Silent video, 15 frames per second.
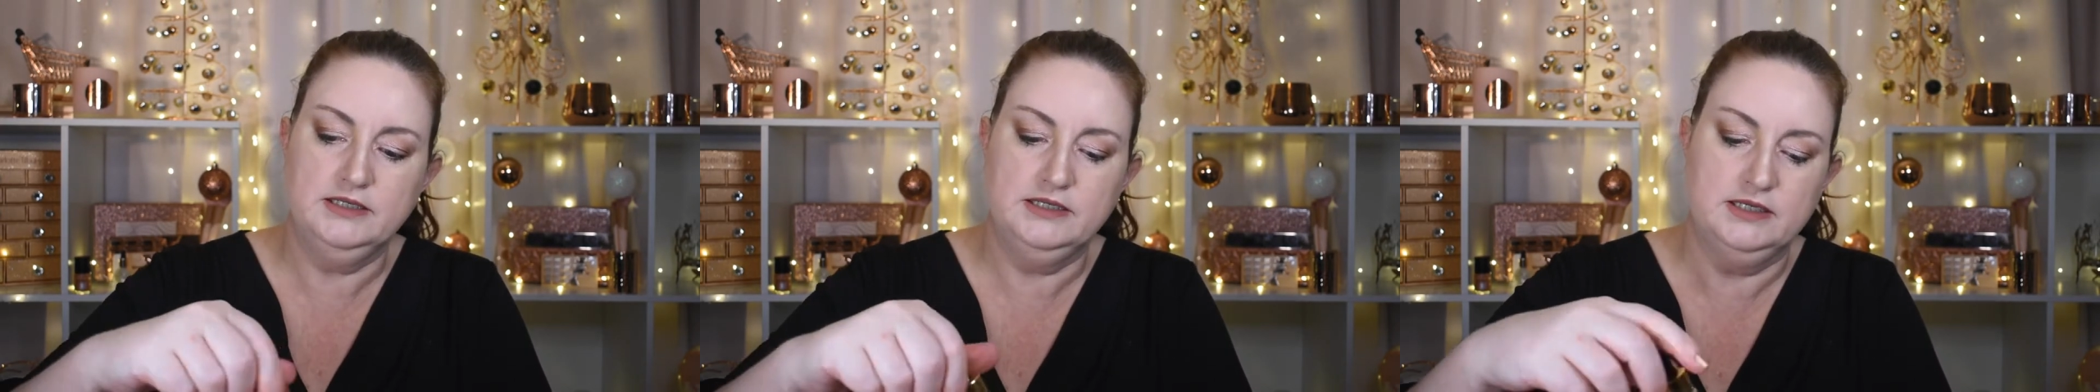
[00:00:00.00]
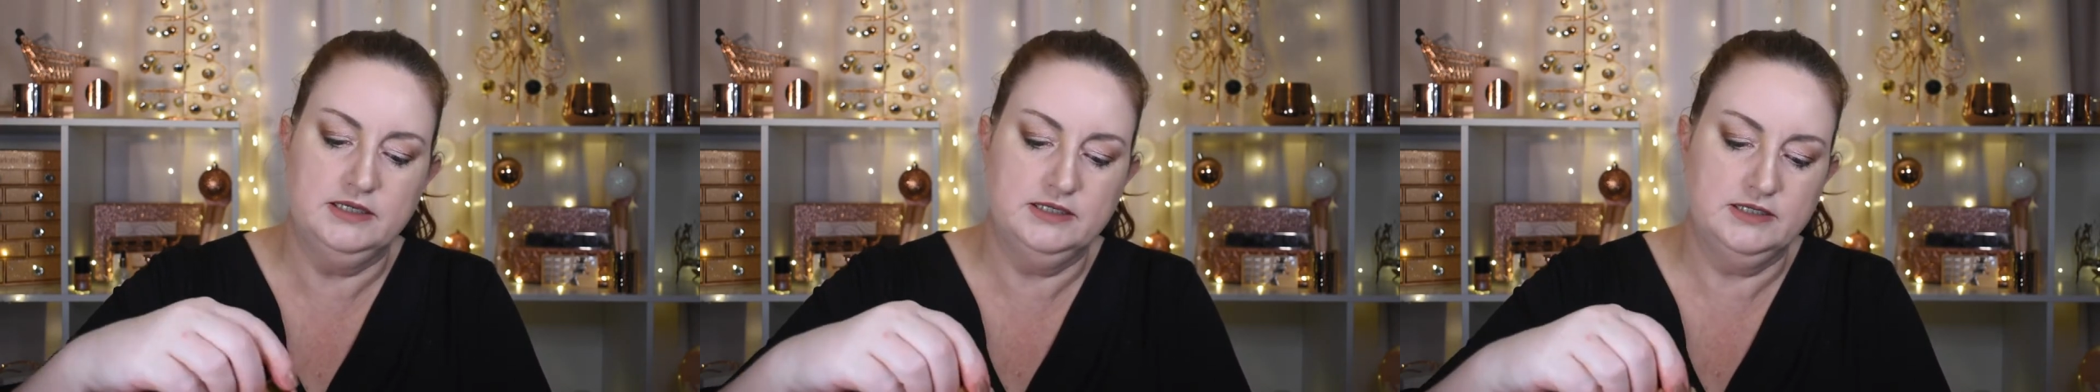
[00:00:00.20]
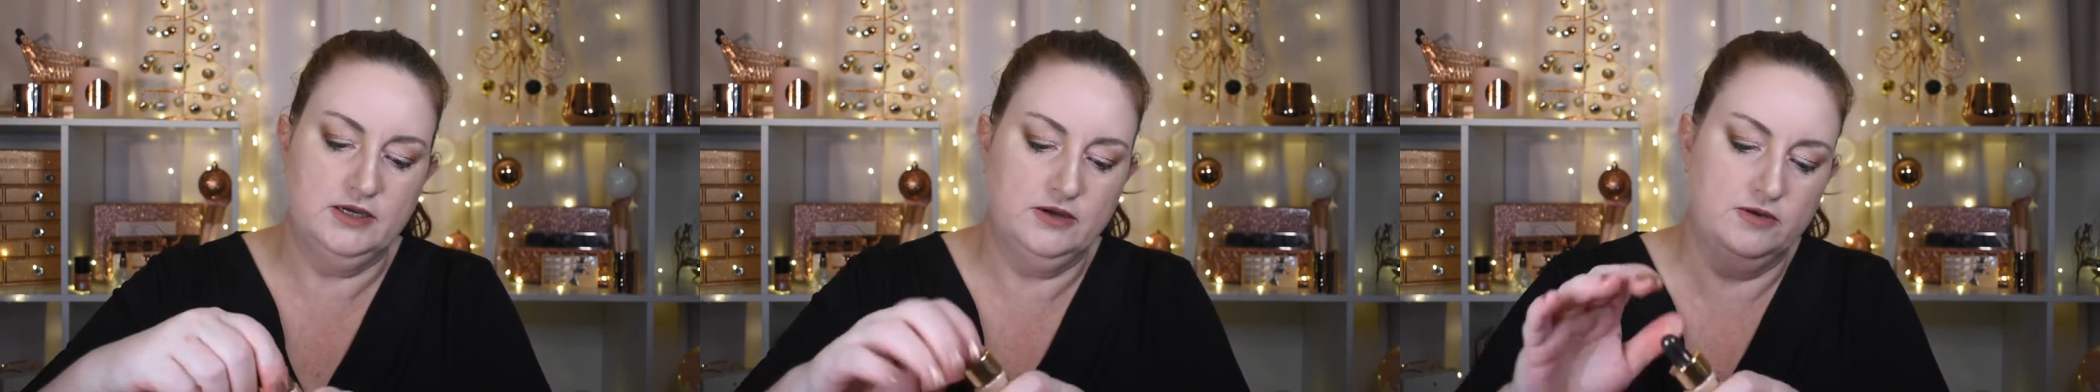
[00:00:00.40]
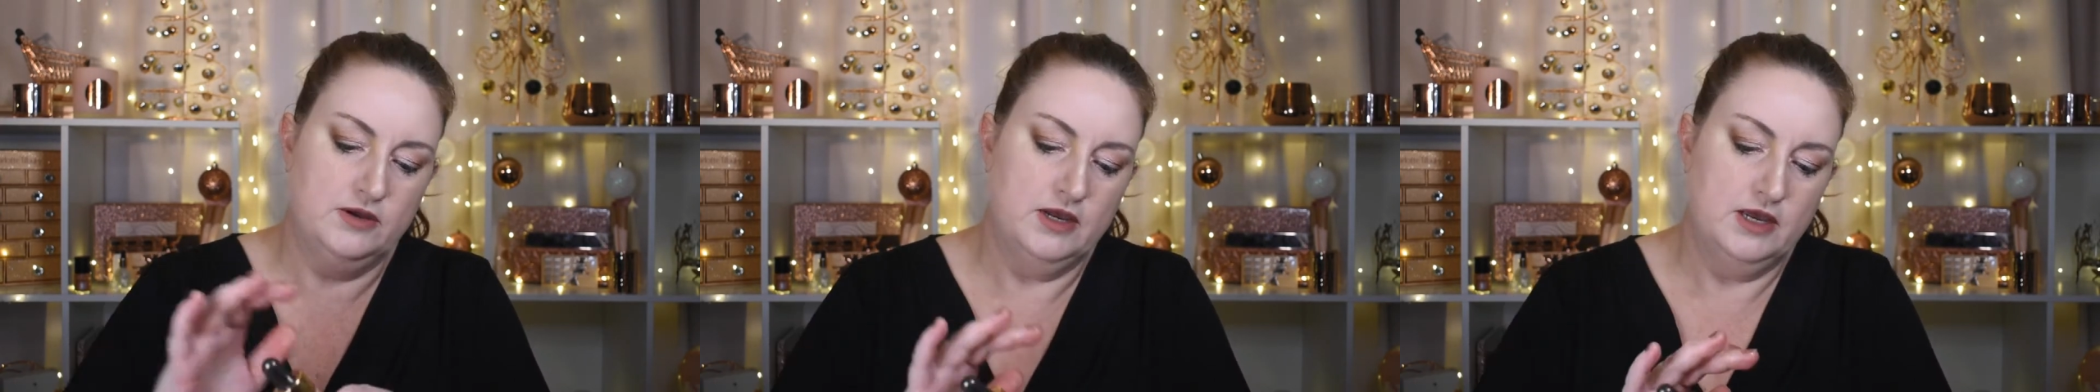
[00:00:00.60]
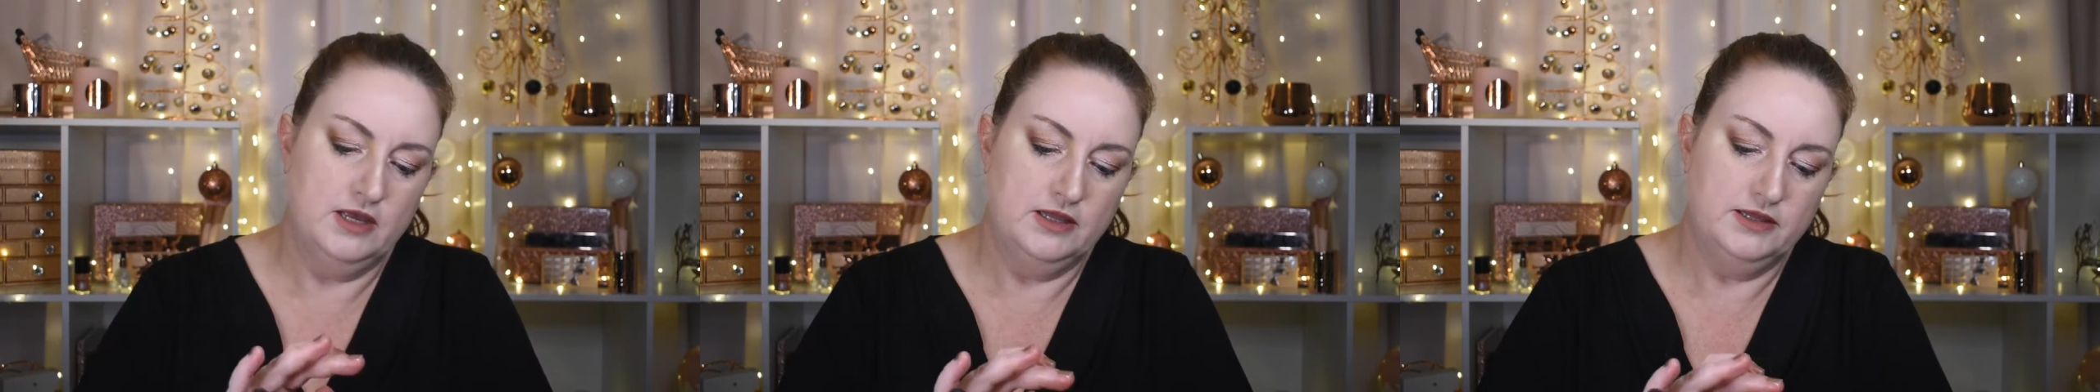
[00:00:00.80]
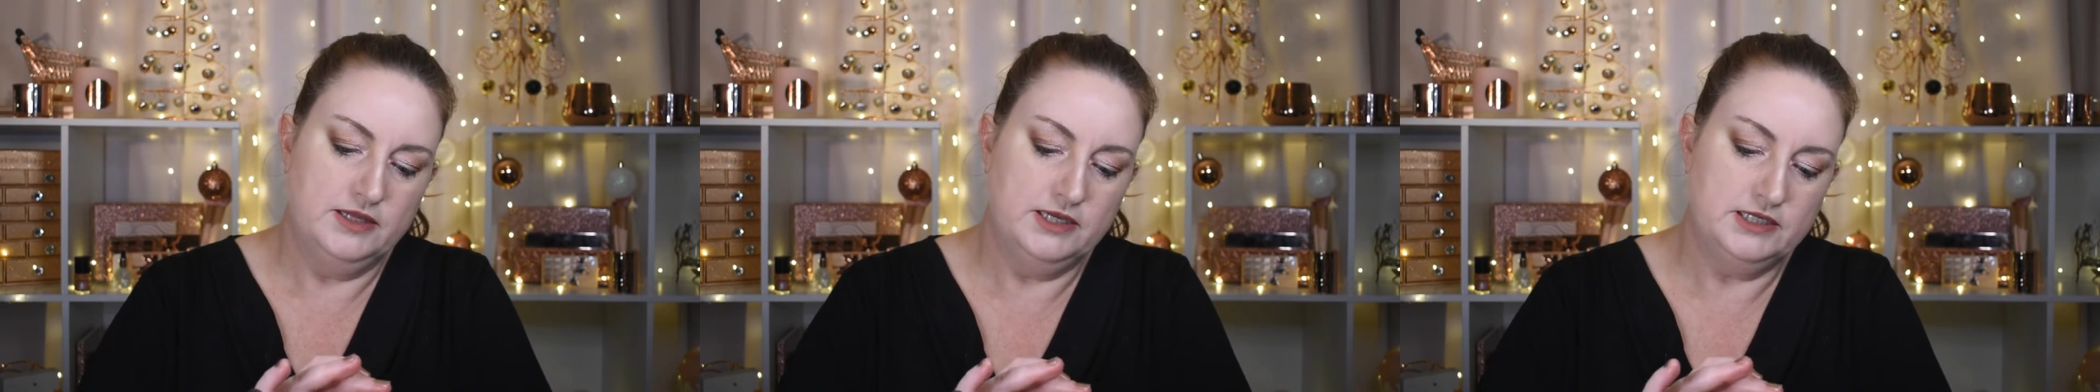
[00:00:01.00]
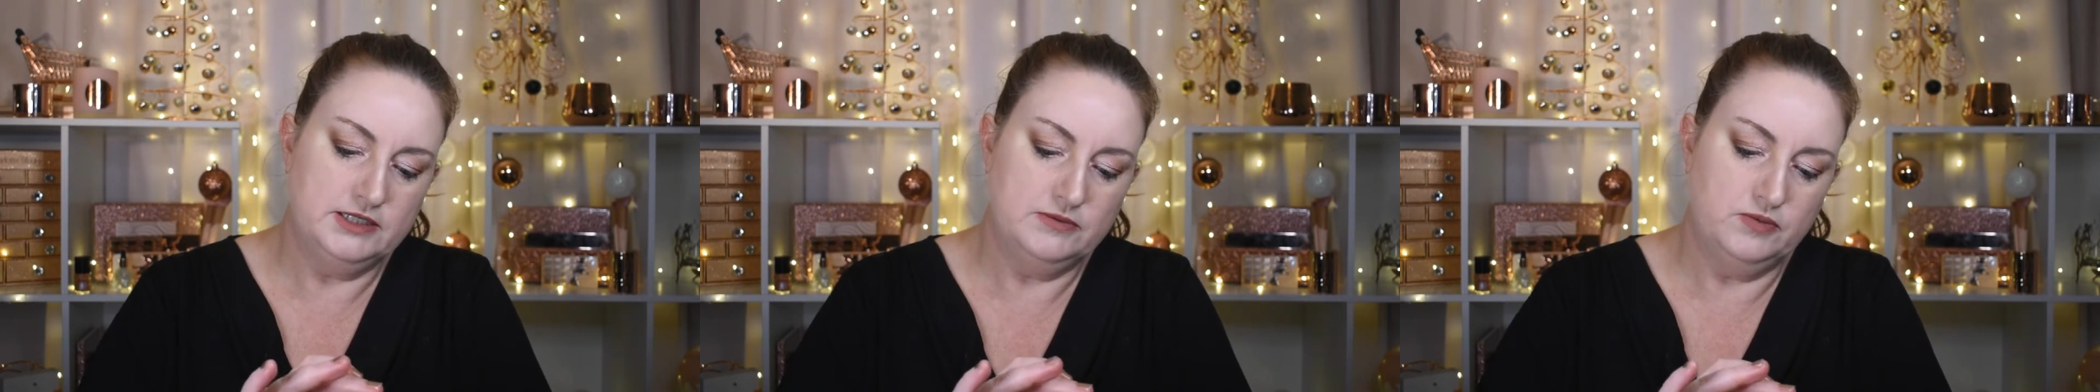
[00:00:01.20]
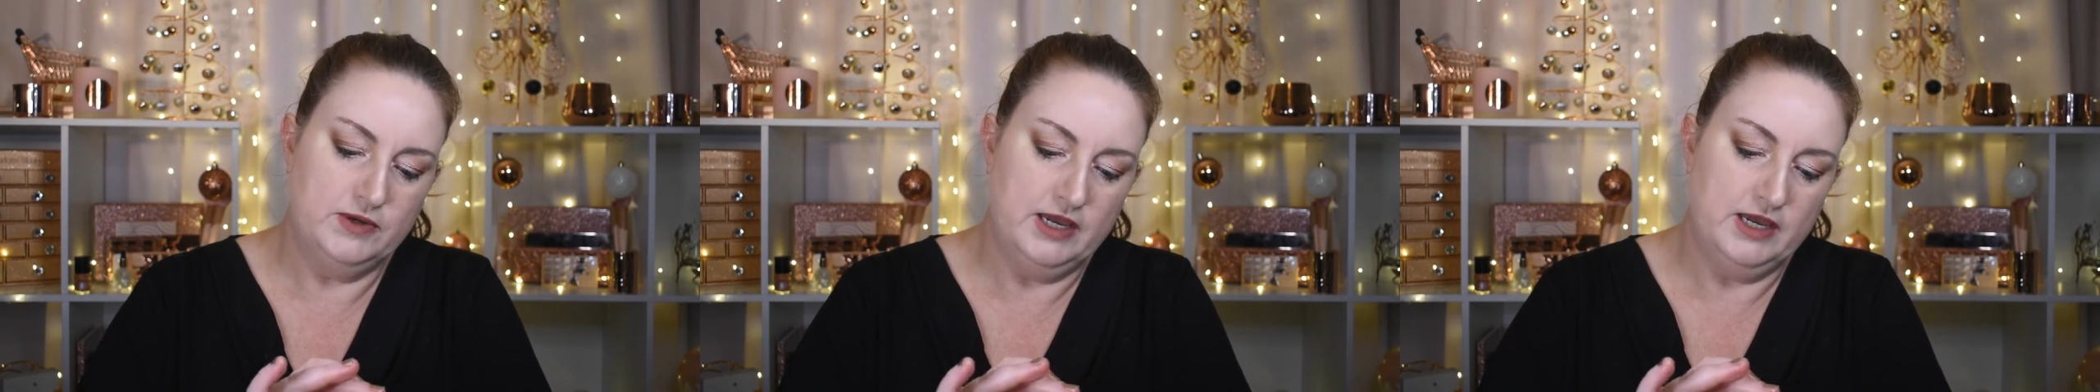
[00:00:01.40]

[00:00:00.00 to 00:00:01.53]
So this we